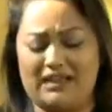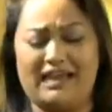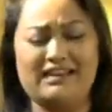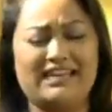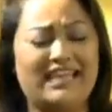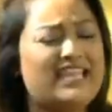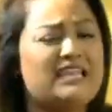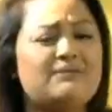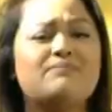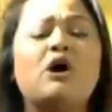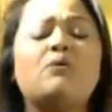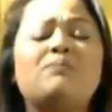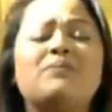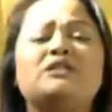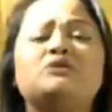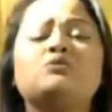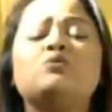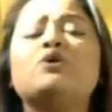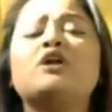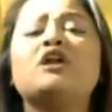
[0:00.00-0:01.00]
and emailed me
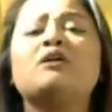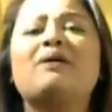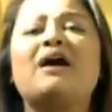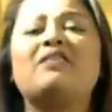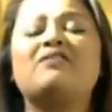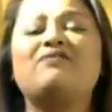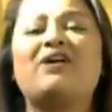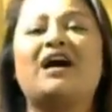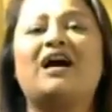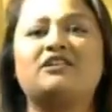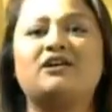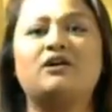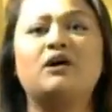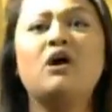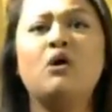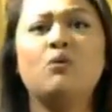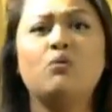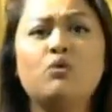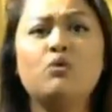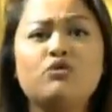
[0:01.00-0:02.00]
talking about the fact
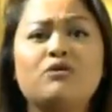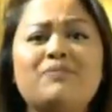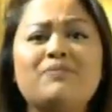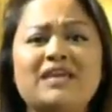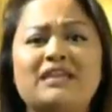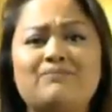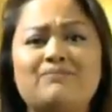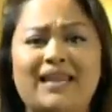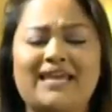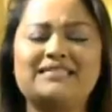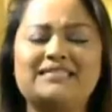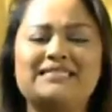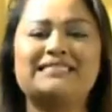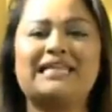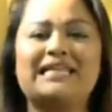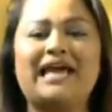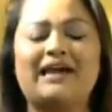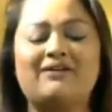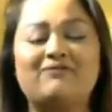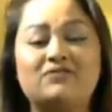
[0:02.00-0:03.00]
that all the BNE places
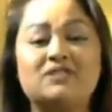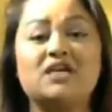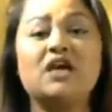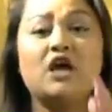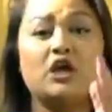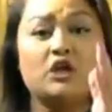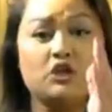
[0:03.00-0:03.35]
left.